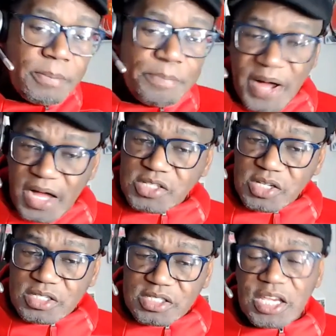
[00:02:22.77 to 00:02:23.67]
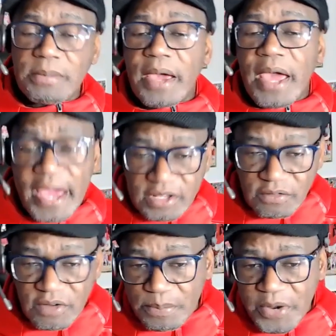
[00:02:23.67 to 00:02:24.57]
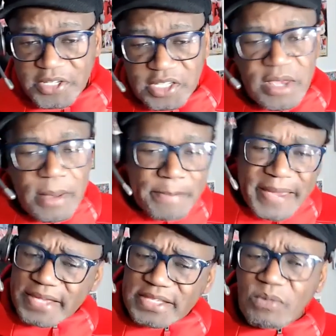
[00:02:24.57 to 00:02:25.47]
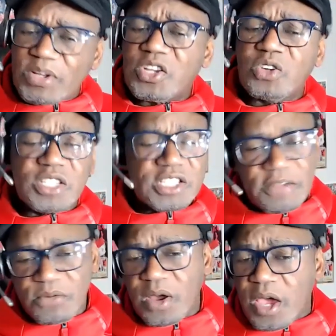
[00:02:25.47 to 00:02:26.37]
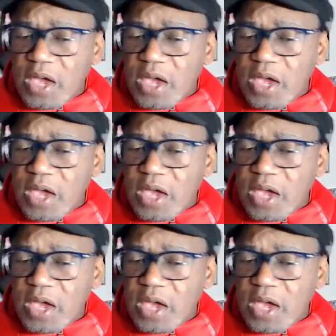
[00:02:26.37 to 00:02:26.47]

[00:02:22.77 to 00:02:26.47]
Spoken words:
Barca team, head of operations, making they were so successful.